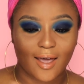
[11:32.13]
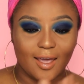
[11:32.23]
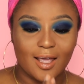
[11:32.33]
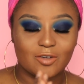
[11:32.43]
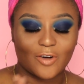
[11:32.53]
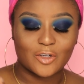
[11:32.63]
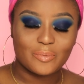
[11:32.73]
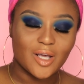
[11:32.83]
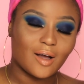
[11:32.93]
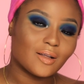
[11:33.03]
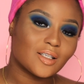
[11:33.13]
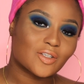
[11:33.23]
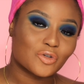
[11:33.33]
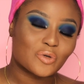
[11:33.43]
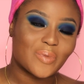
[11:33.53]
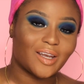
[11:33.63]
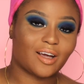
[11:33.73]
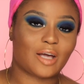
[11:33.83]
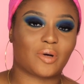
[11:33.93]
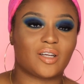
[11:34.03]
And follow me on social media.
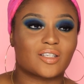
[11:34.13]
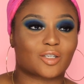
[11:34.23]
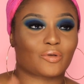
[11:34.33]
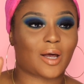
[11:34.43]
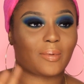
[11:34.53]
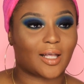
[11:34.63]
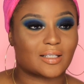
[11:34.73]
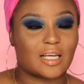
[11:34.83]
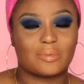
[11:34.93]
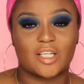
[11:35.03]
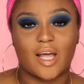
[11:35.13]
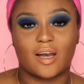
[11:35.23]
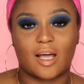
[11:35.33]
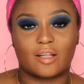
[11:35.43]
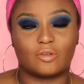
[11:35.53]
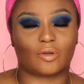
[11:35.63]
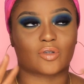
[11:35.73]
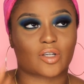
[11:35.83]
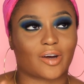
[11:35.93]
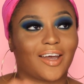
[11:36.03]
I'm on Instagram and Snapchat
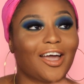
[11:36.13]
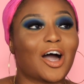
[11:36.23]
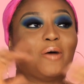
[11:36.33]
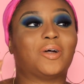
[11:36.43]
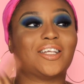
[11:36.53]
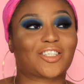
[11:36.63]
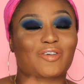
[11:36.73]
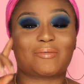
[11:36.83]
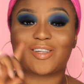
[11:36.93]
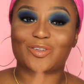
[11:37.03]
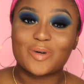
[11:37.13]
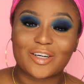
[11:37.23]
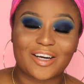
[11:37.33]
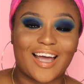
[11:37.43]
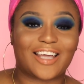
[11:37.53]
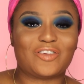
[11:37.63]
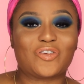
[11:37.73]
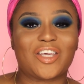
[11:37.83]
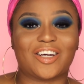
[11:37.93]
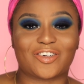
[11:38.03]
I'm on Instagram and Twitter at
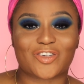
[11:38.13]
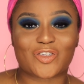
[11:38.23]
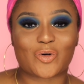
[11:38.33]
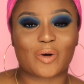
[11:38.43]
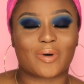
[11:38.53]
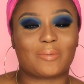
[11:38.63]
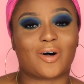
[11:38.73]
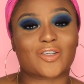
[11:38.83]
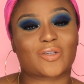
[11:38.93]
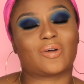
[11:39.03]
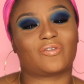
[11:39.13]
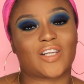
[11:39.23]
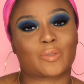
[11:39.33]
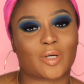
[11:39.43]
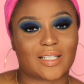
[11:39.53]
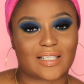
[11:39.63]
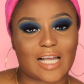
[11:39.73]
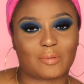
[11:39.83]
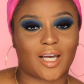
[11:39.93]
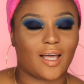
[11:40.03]
Youkeyy_, but I'm also on Facebook and
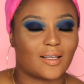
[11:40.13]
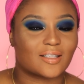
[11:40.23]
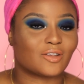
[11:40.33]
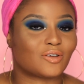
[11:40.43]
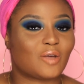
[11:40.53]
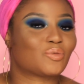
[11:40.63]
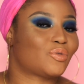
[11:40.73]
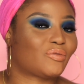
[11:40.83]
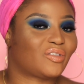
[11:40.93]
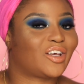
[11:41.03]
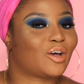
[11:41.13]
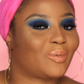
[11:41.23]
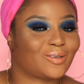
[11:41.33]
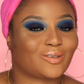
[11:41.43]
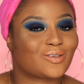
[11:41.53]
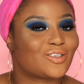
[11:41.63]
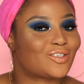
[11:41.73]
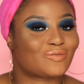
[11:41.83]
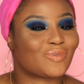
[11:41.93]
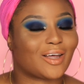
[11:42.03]
Snapchat as other names. We don't really care about those.
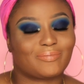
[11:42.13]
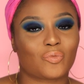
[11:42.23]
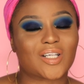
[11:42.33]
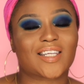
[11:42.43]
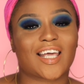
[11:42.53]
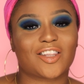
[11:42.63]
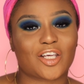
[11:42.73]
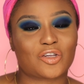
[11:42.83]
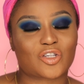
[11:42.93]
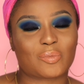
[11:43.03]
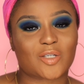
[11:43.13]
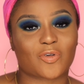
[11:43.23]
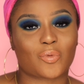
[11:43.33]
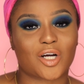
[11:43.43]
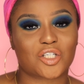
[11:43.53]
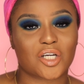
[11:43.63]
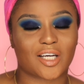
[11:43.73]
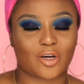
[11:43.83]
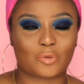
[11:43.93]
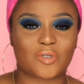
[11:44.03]
Just, yeah. Once again, thank you so much for watching, and
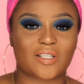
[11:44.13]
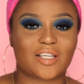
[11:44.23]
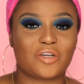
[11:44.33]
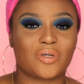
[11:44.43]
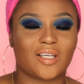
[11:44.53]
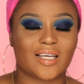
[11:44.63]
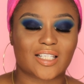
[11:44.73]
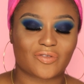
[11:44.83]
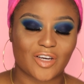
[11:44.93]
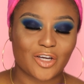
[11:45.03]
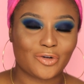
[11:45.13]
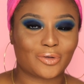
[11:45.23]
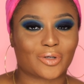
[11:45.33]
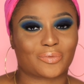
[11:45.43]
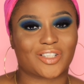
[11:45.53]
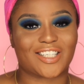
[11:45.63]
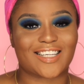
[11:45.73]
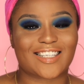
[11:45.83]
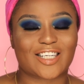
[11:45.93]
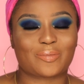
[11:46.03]
I hope to see you in the next video, Lord willing.
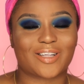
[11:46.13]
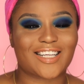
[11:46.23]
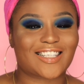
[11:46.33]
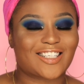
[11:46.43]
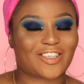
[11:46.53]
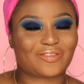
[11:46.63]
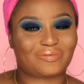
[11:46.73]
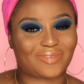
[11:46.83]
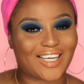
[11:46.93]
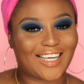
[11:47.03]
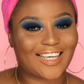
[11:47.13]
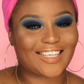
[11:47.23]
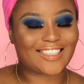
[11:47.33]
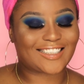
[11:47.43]
Stay blessed. Bye.